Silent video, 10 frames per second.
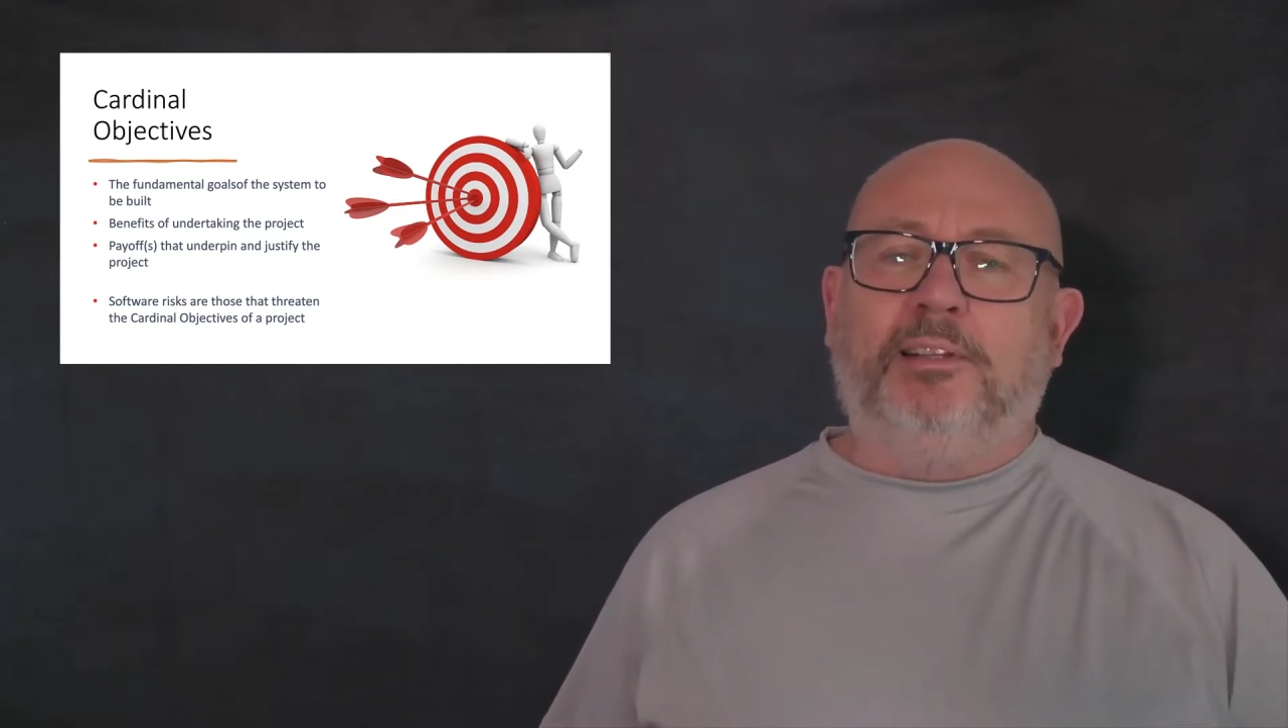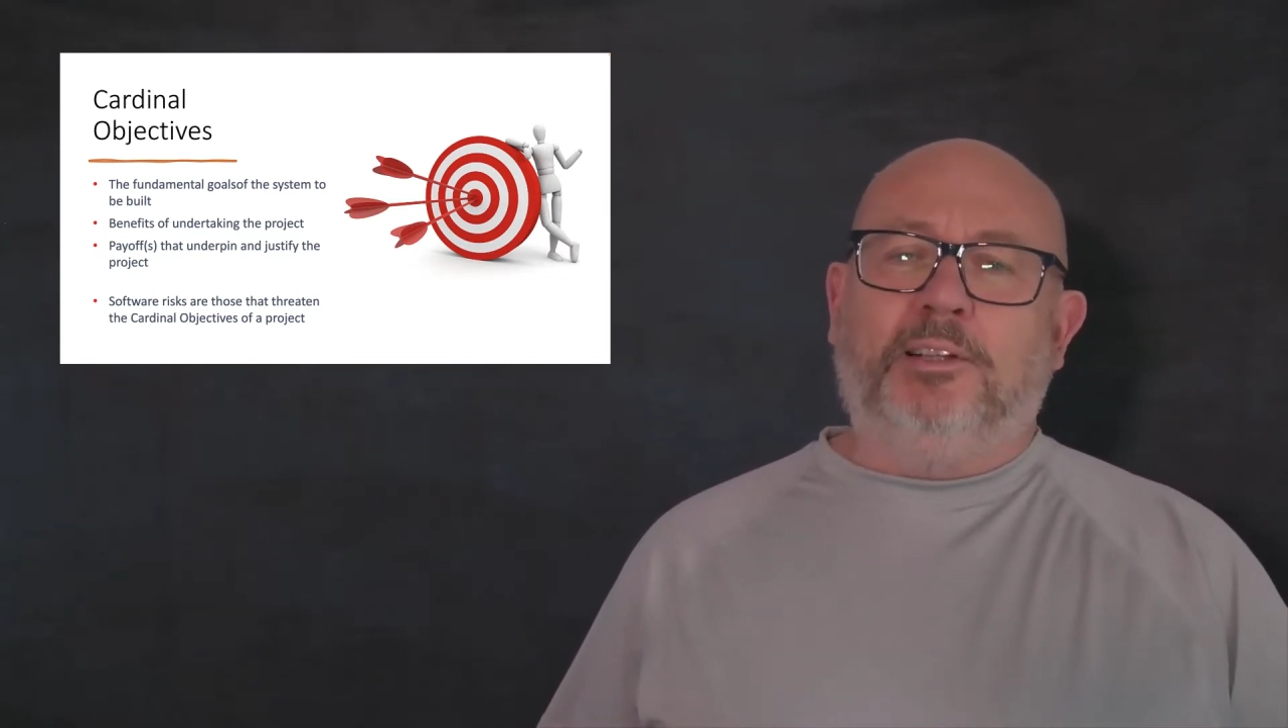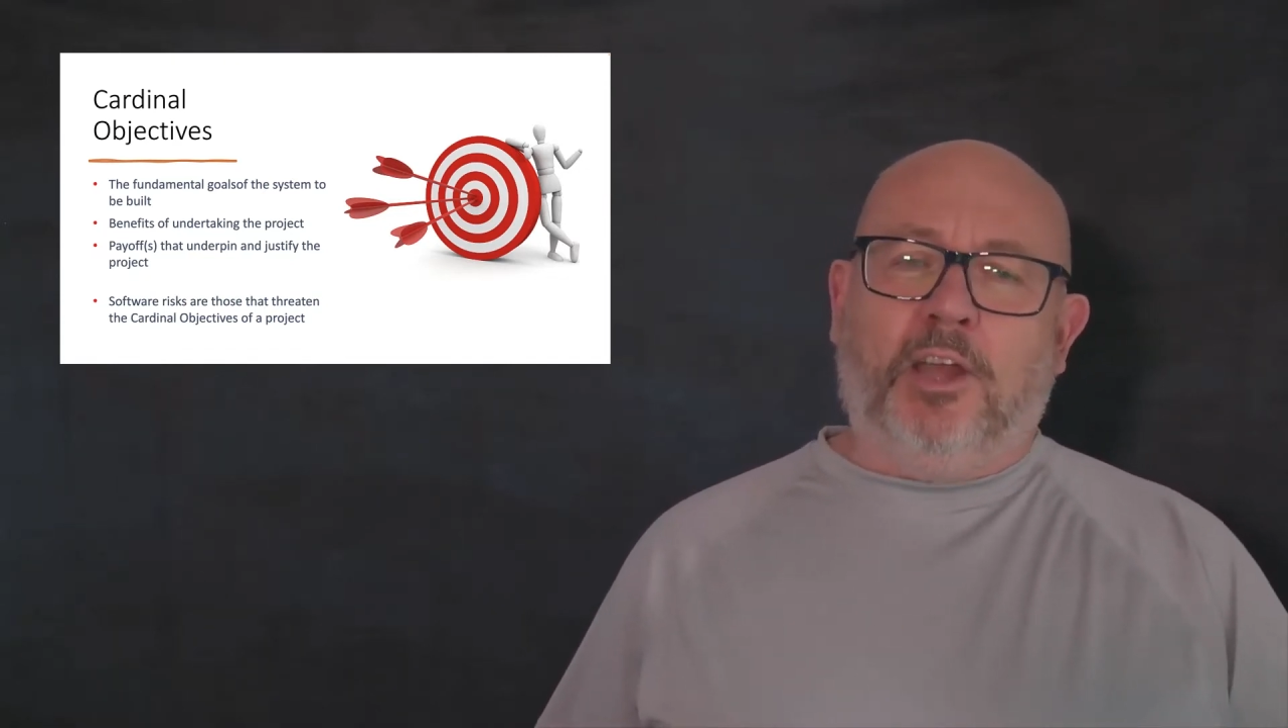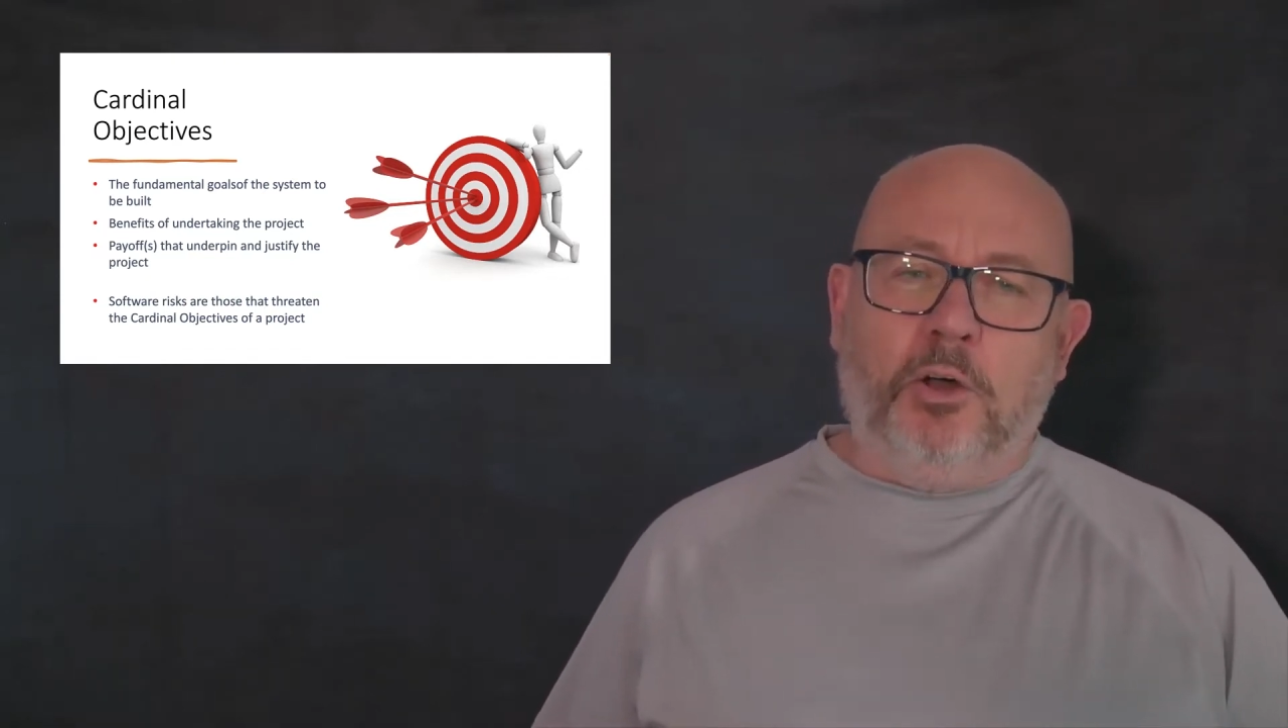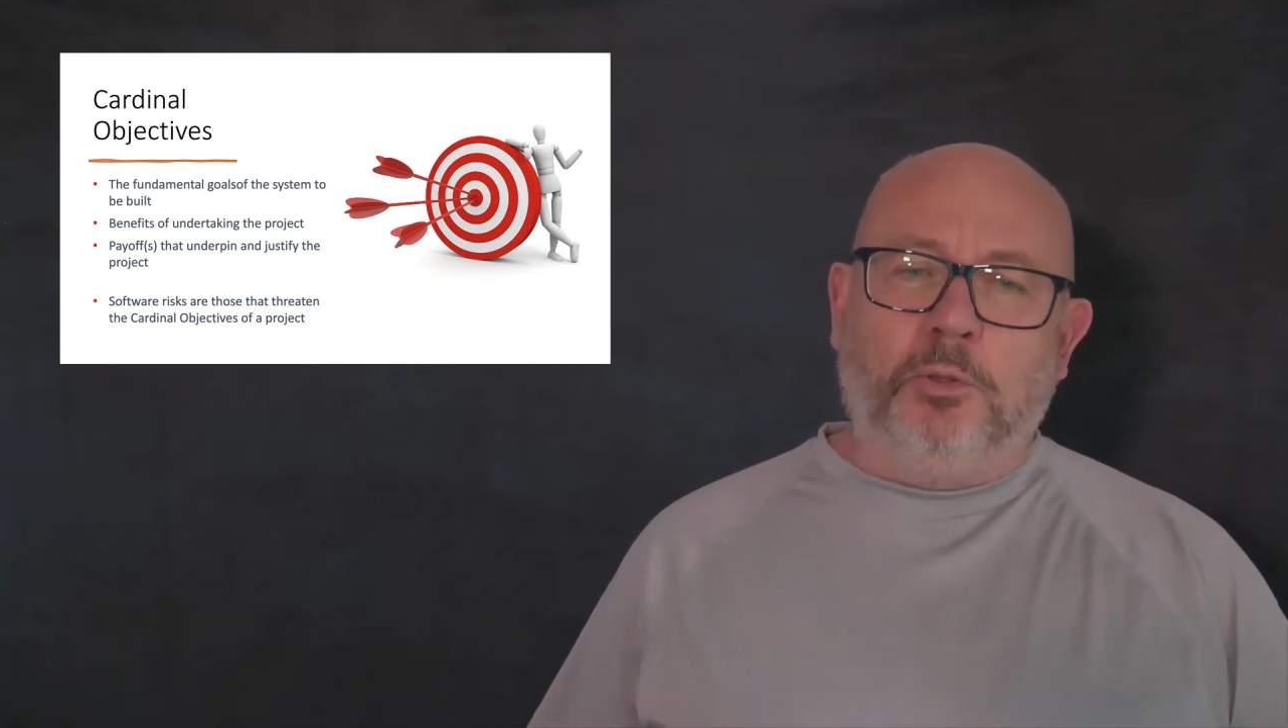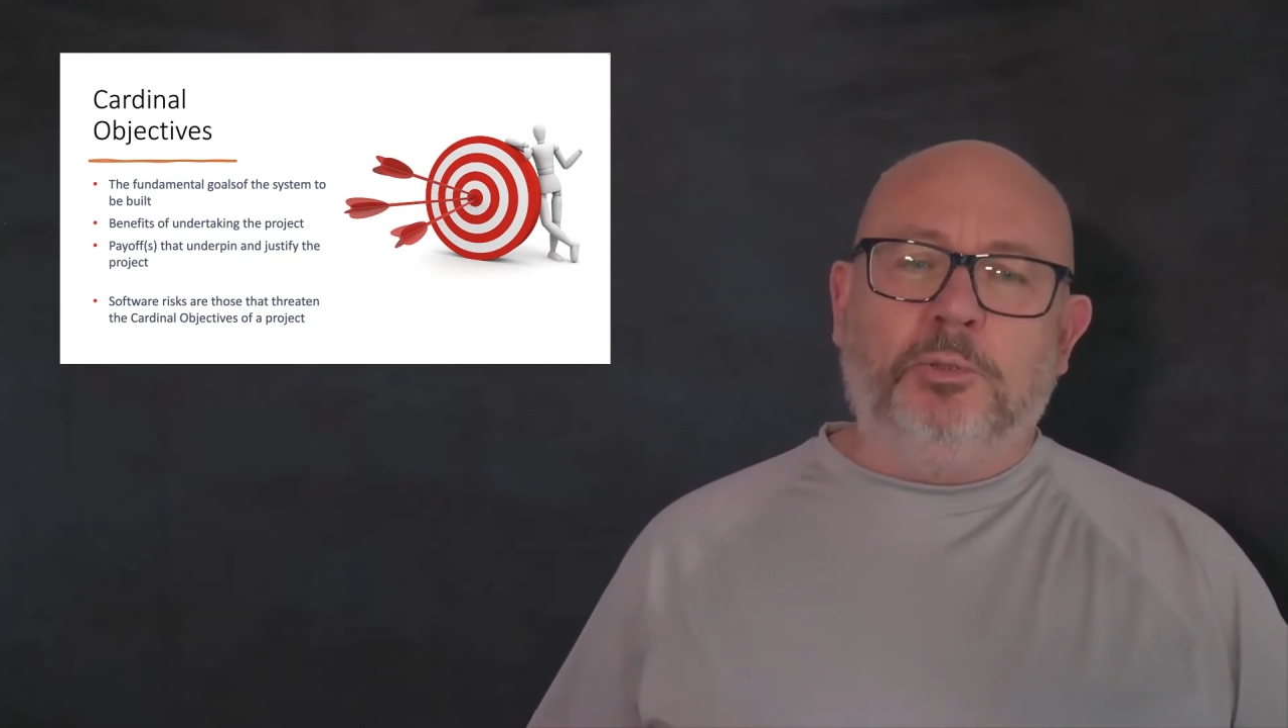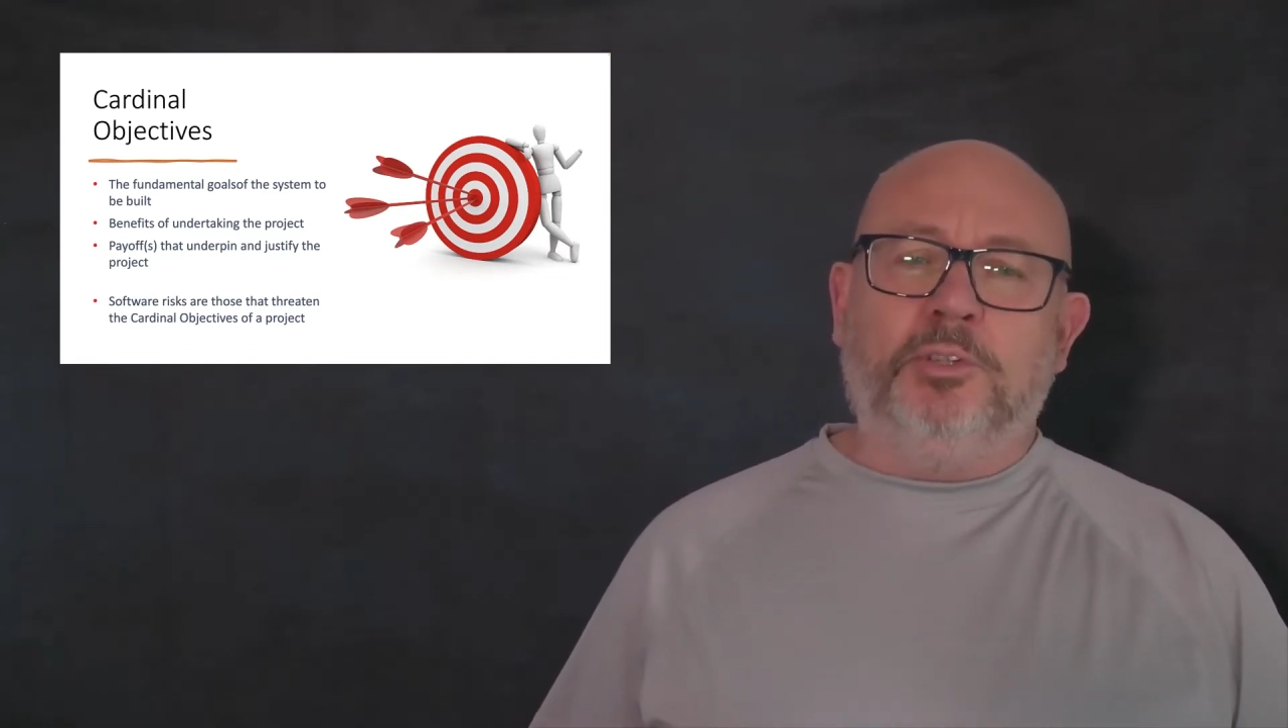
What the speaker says: goals of a